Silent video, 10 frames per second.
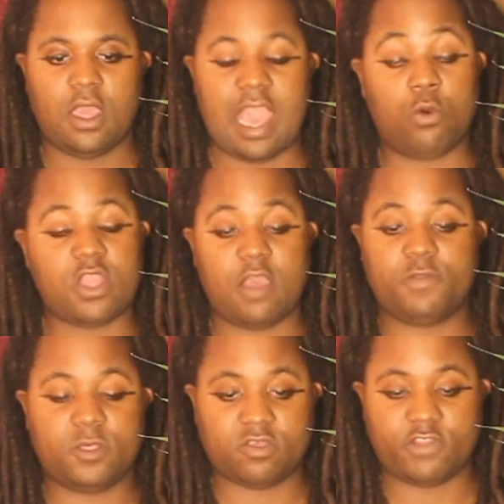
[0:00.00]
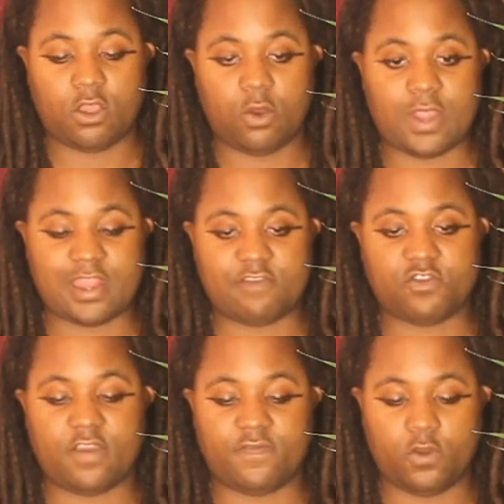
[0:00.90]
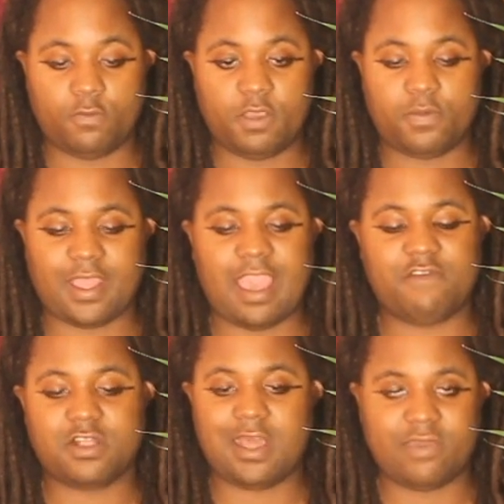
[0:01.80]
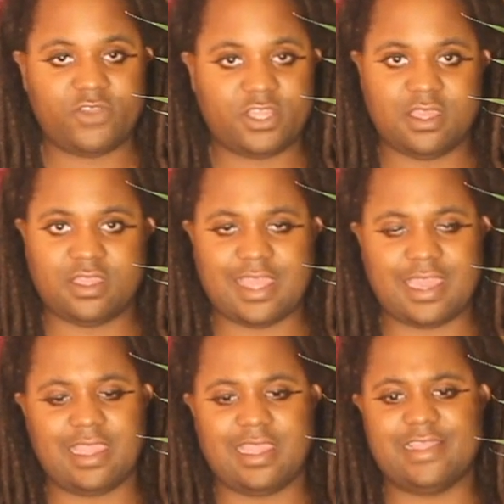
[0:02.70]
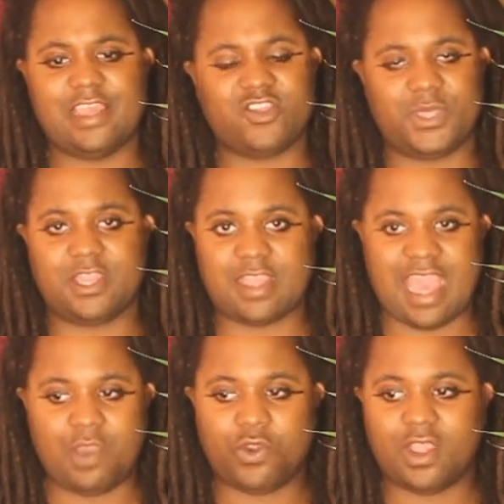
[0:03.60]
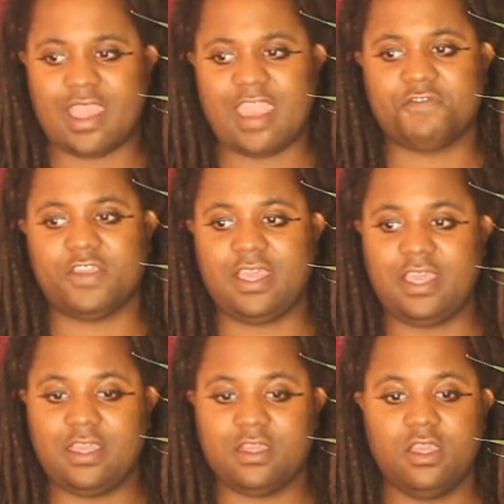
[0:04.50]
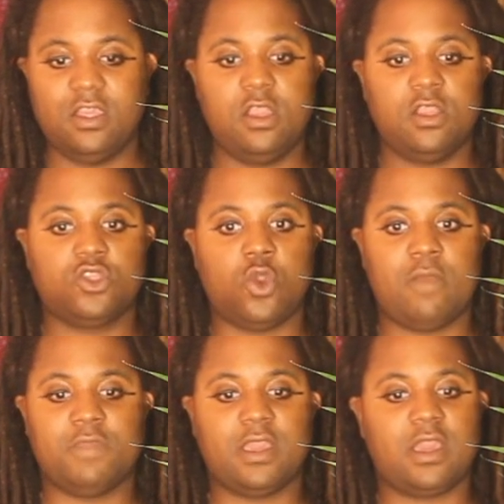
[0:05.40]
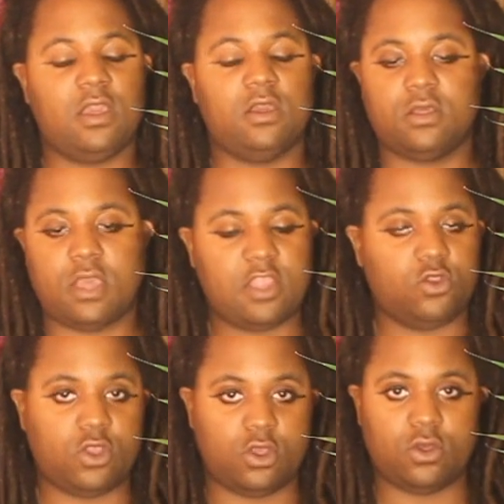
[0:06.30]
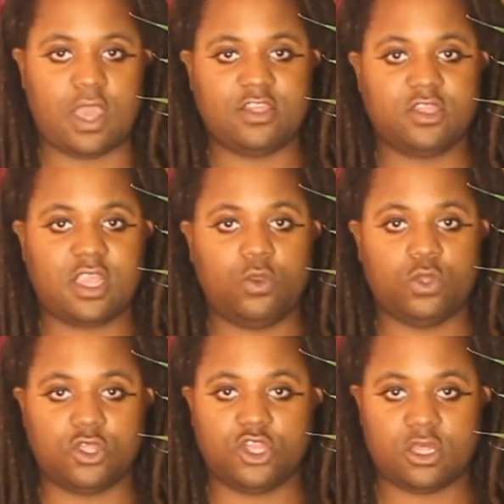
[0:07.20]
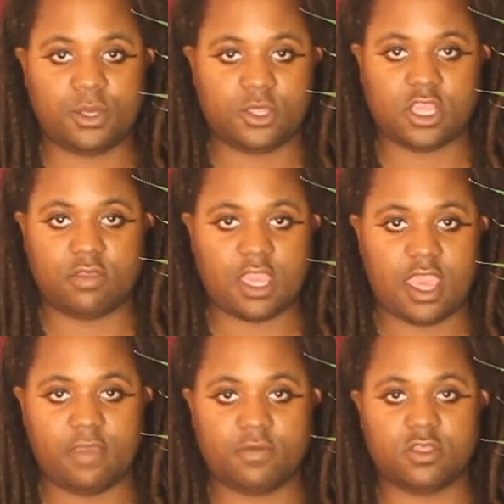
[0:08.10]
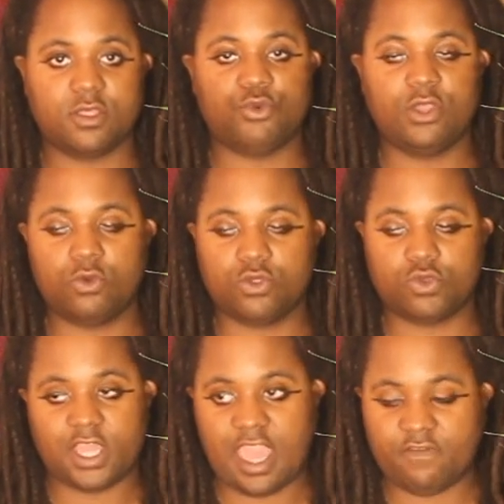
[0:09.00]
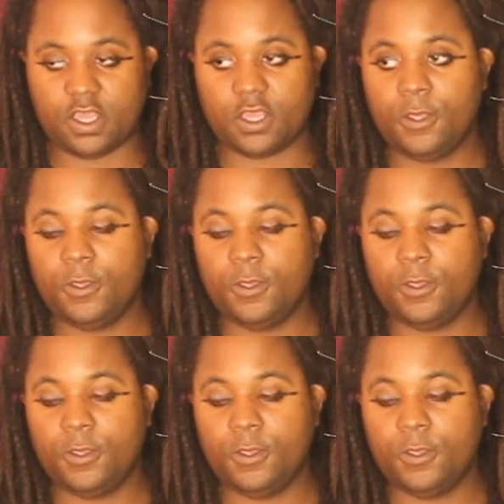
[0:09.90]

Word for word: I want to upload this video right after I film it, but I have a client reading in, like, less than an hour, and I have to eat. So I'm like, ugh, I don't know. I just kind of want to chill at the same time because this reading was really heavy.